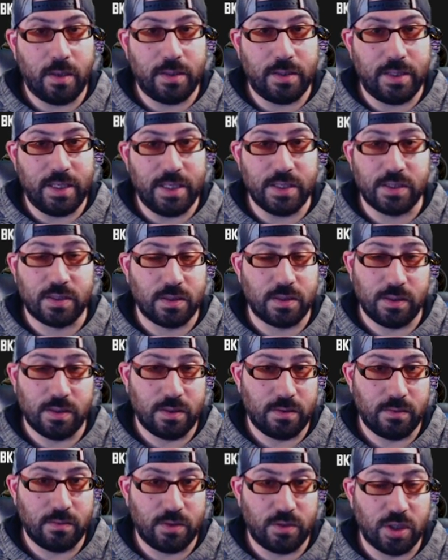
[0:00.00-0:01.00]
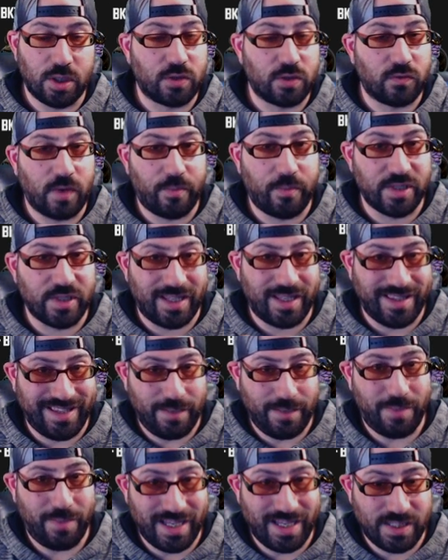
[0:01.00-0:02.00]
These just represent the
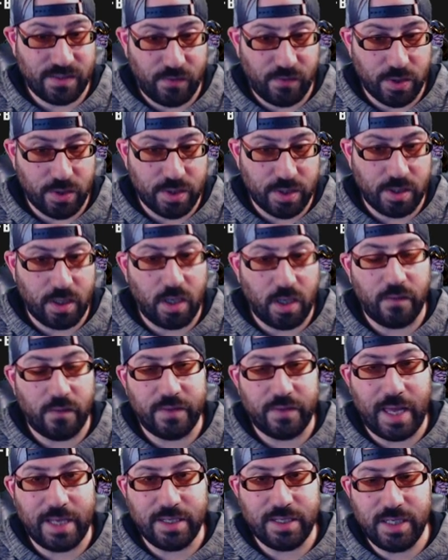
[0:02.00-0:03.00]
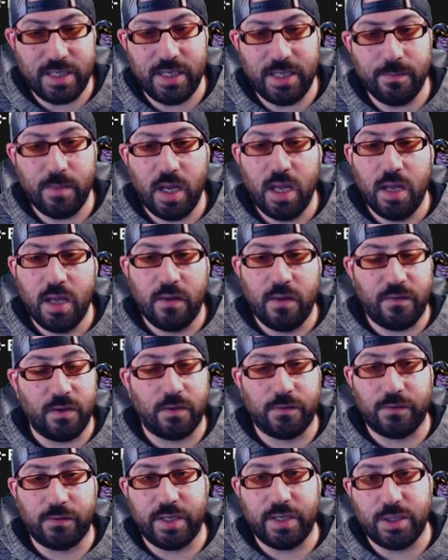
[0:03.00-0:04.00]
best version of that team. Feel
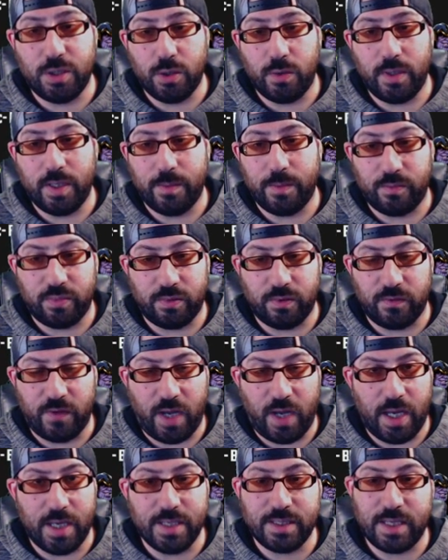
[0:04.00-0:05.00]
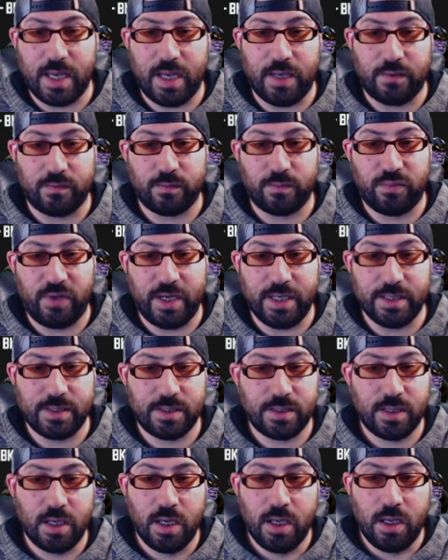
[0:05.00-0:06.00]
free to improvise and
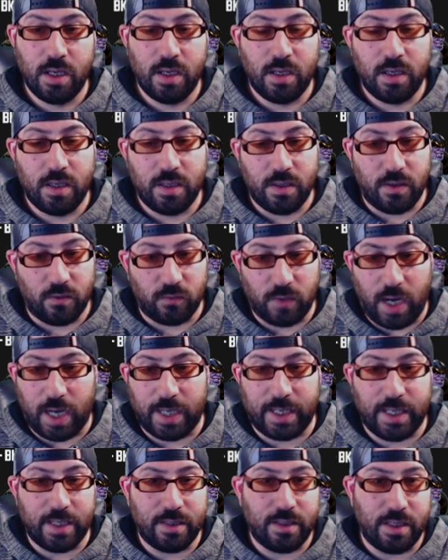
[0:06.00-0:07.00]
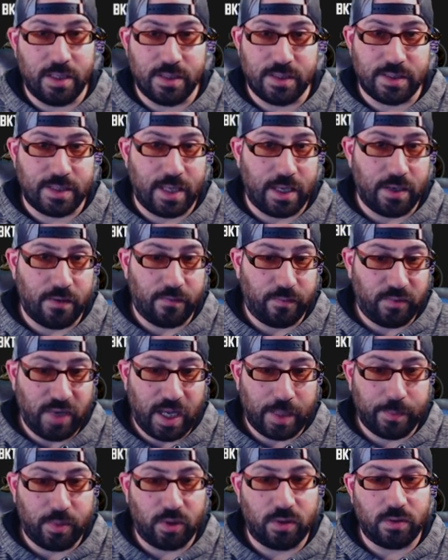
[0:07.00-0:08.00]
replace Rocket instead of
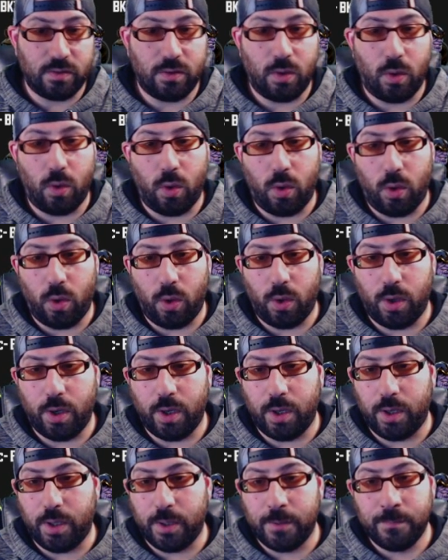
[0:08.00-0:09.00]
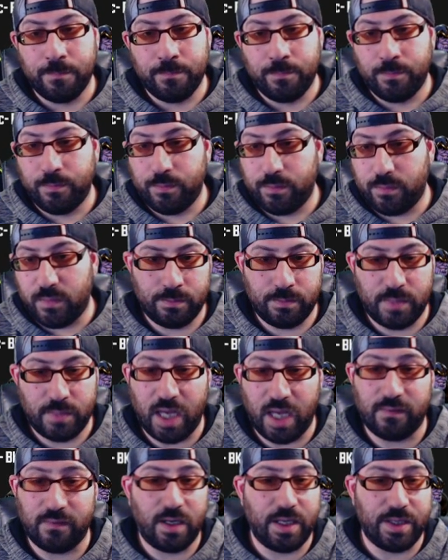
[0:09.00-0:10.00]
Black Bolt, or
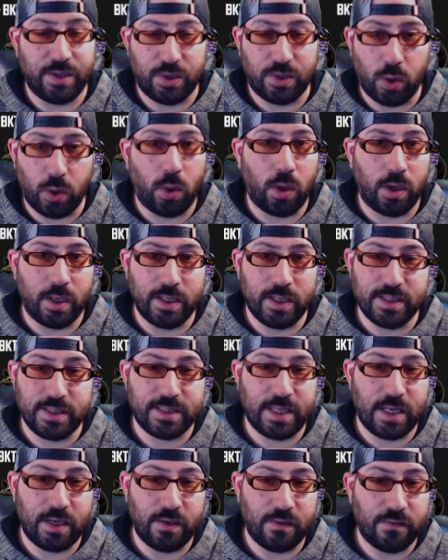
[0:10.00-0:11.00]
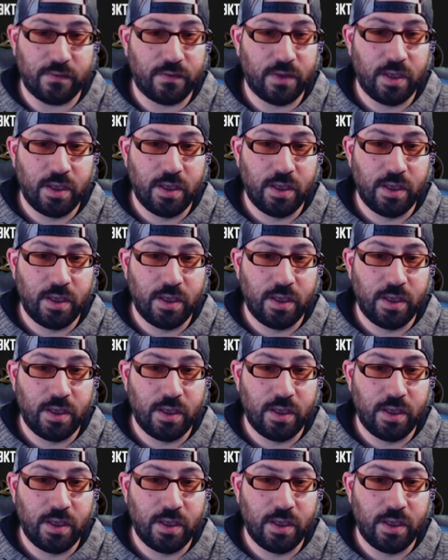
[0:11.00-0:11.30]
Hela and Thor instead of